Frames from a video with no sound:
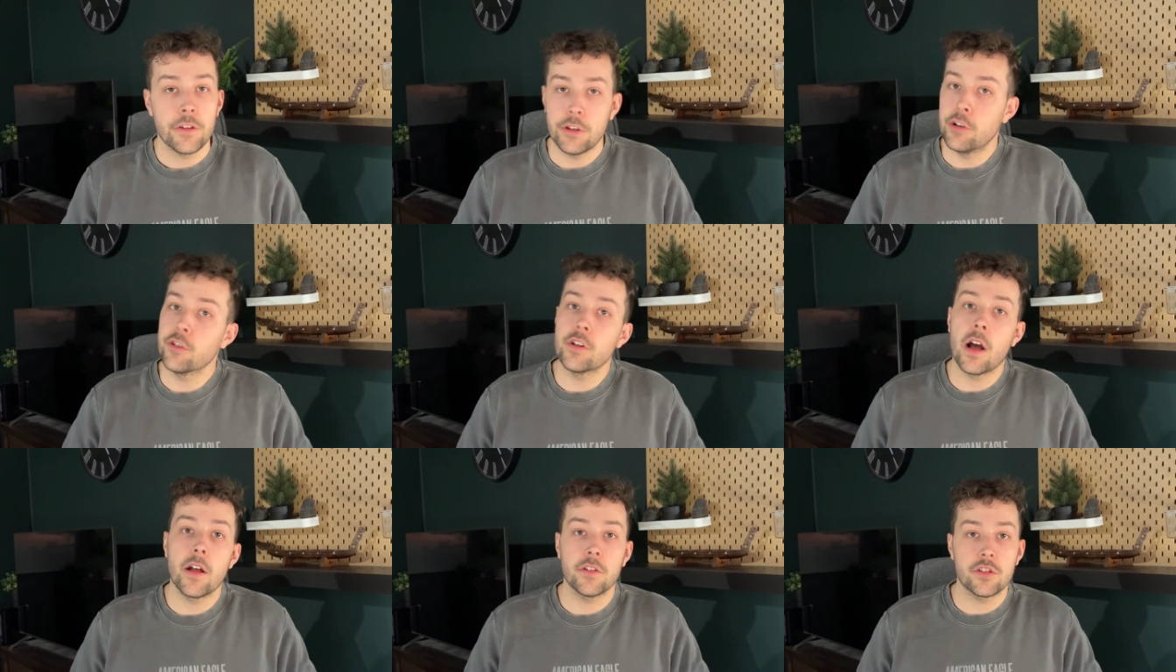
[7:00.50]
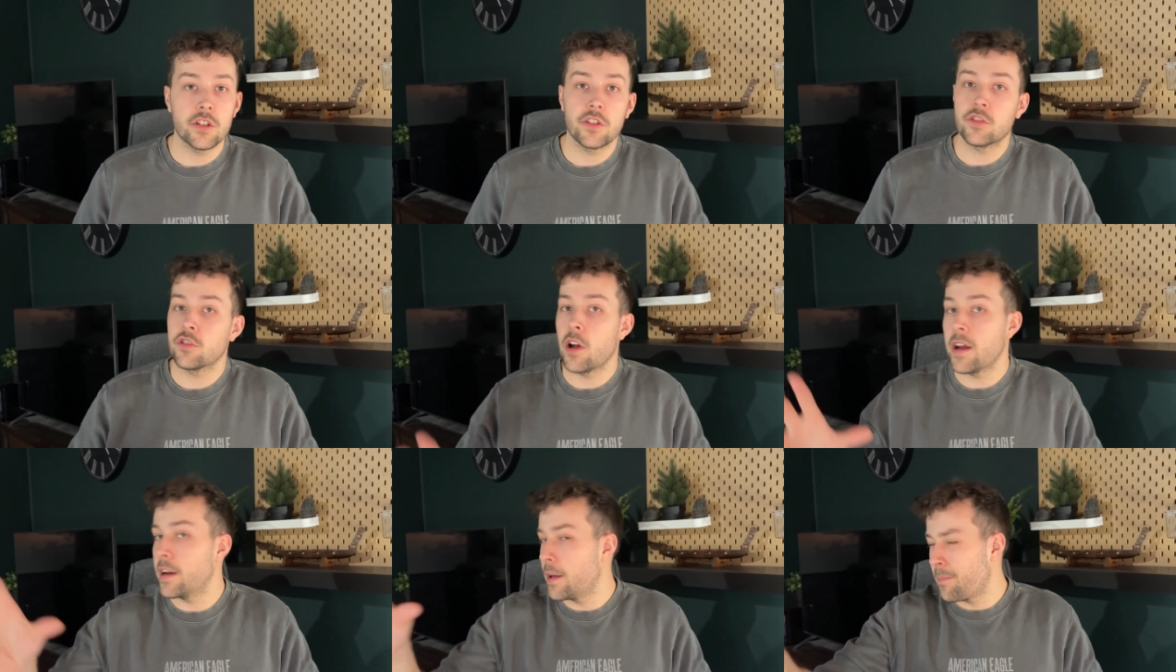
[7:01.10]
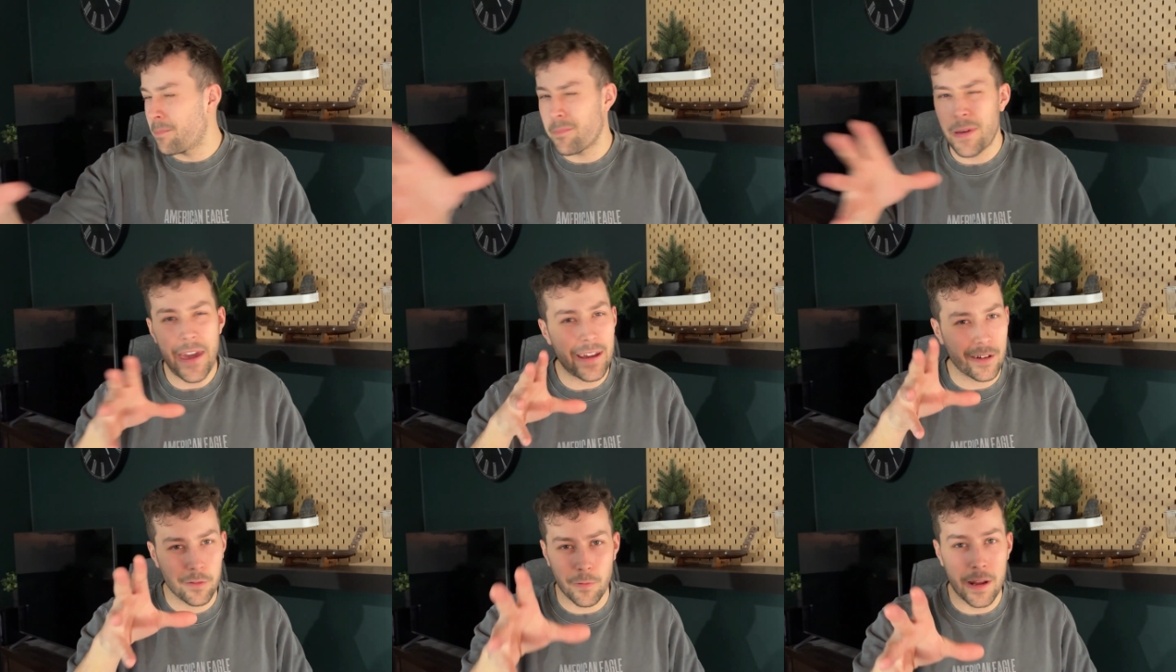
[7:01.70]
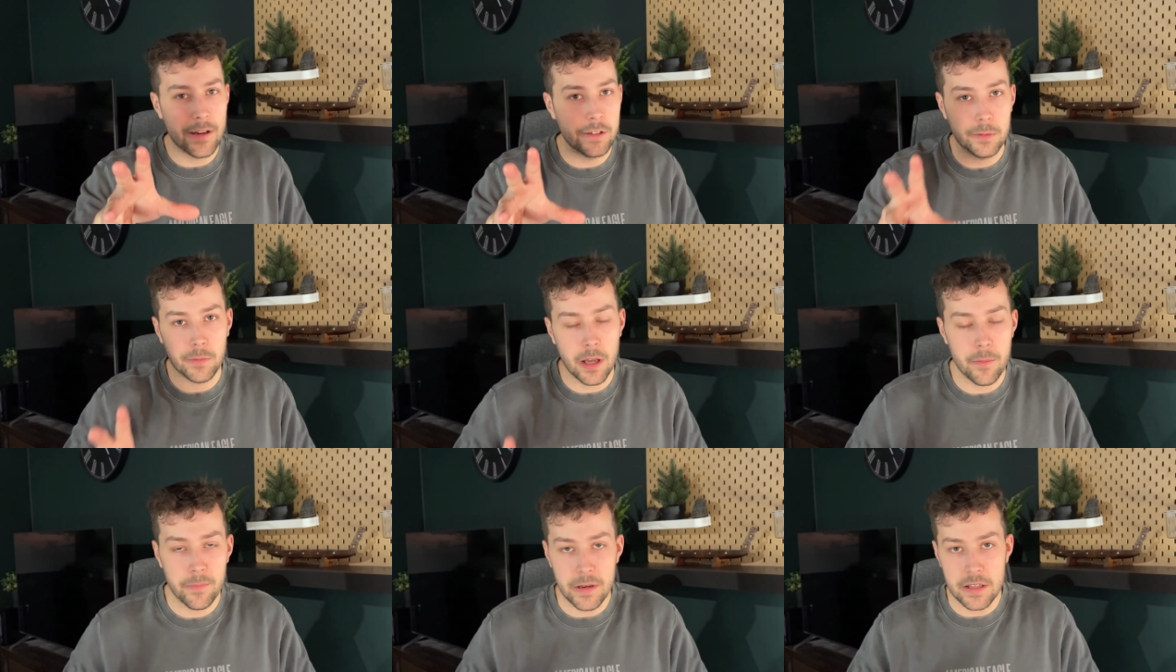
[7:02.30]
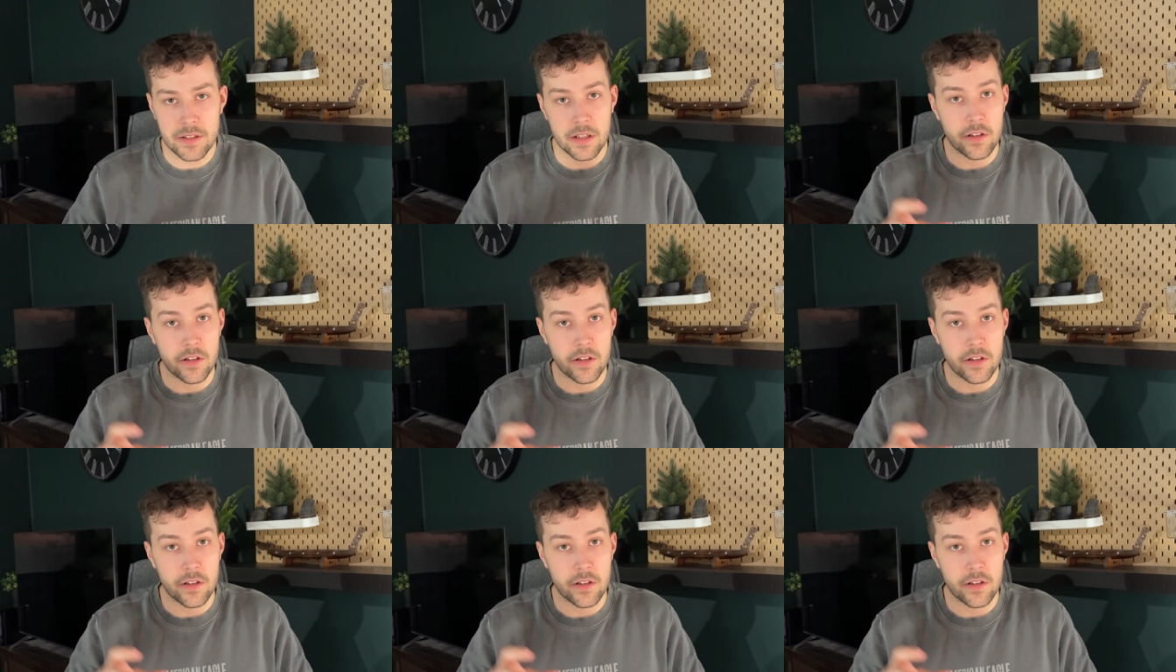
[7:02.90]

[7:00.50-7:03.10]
you're not just trying to pick random companies